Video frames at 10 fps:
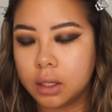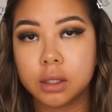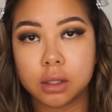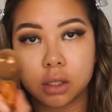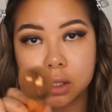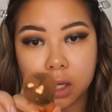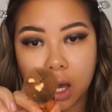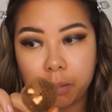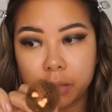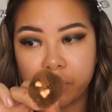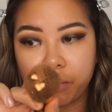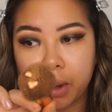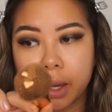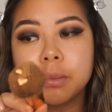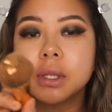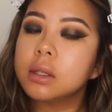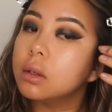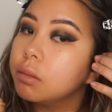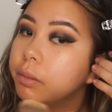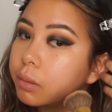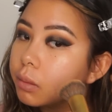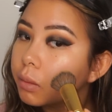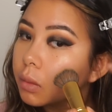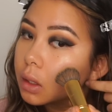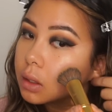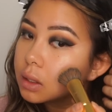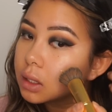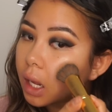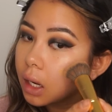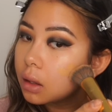So just a couple of pumps, starting